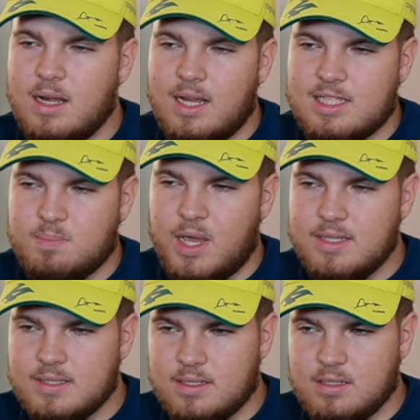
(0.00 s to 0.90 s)
Let's
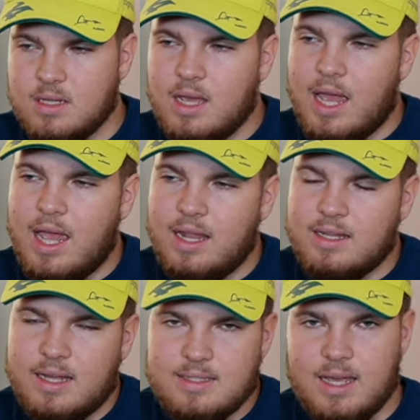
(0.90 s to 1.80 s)
paste it. And
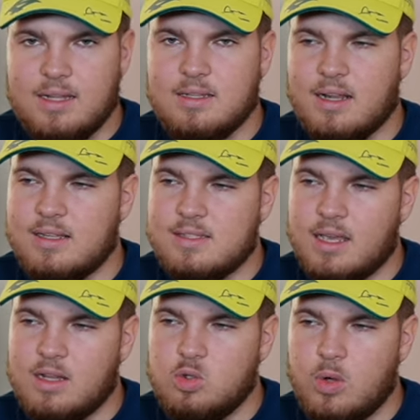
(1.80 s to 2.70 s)
at the end, let's
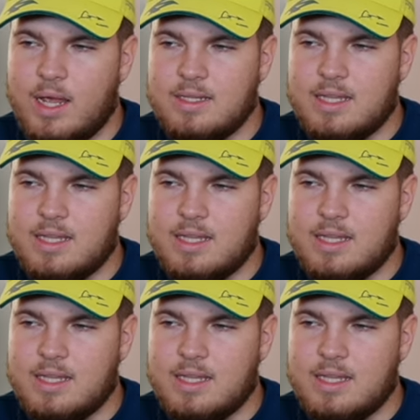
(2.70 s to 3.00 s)
again do a